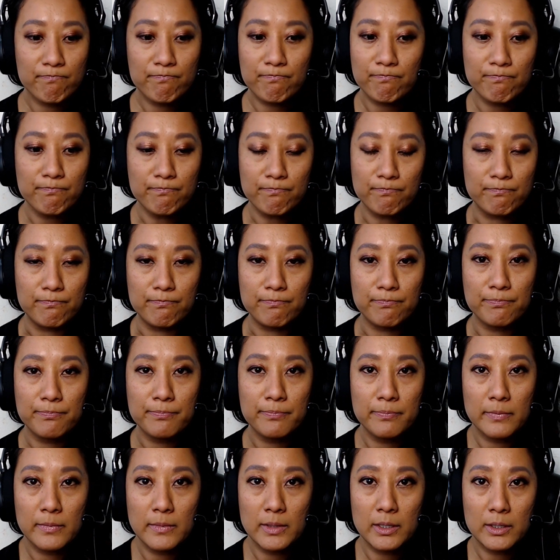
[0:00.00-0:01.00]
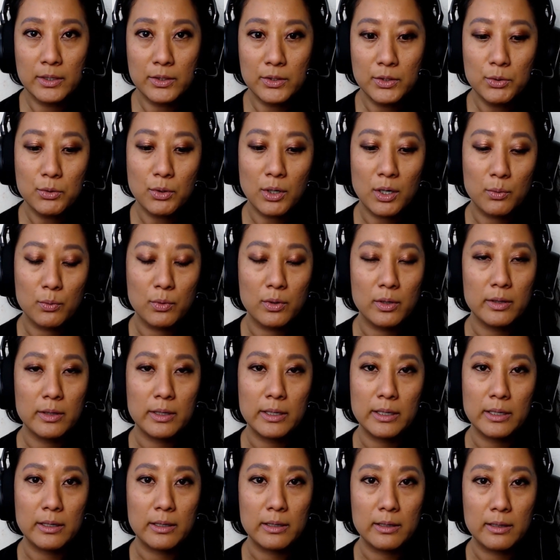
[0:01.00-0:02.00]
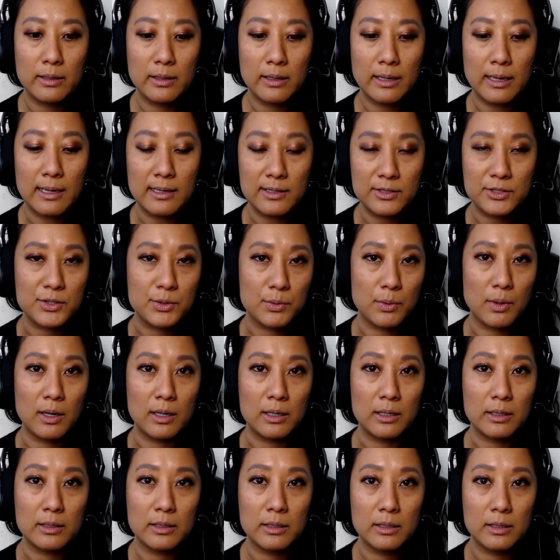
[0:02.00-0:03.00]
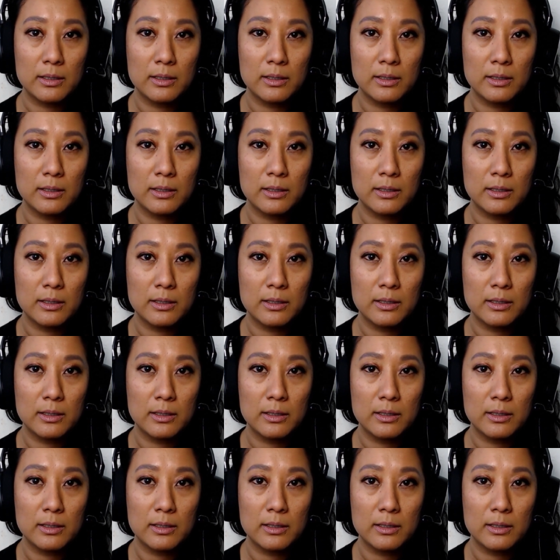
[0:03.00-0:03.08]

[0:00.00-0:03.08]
Mm-mm. You are worthy as you are.